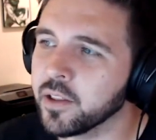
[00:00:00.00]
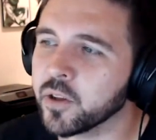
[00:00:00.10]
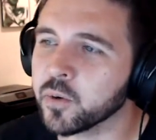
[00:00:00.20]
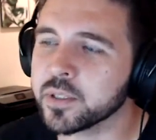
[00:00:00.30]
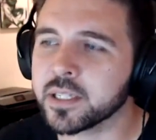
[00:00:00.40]

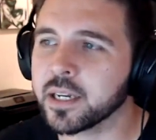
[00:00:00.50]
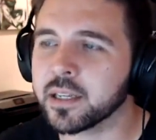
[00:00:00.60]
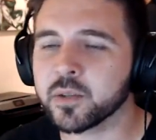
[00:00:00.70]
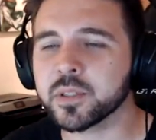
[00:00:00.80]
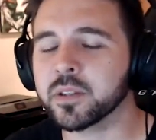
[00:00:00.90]
was a
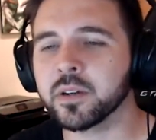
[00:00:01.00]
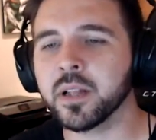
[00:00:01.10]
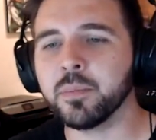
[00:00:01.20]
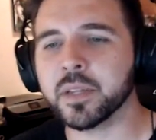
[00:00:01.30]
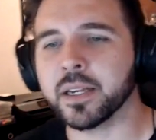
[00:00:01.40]
little
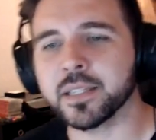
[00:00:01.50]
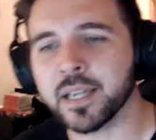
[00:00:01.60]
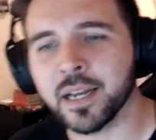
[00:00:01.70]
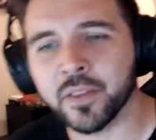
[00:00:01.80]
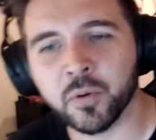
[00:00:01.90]
update
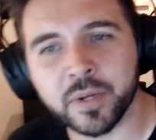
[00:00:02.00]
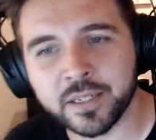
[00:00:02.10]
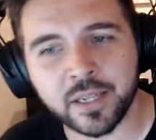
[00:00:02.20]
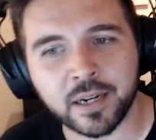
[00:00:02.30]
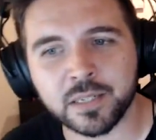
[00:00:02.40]
that we had
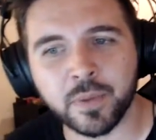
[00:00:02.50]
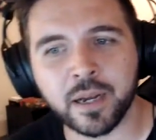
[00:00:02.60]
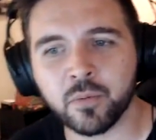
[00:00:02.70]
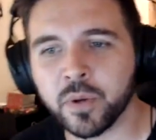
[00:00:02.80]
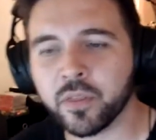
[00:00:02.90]
talked about
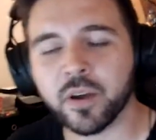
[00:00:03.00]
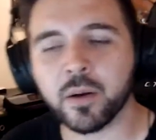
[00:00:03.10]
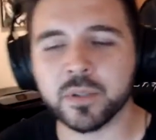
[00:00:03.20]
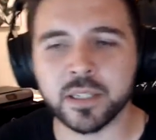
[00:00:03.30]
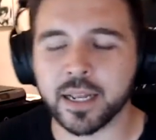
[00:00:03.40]
and we thought
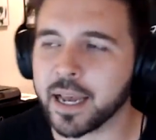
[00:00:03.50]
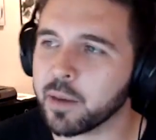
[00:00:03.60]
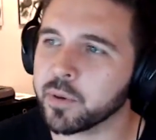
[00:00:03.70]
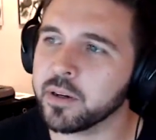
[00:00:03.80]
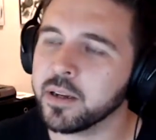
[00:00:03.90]
was going to happen,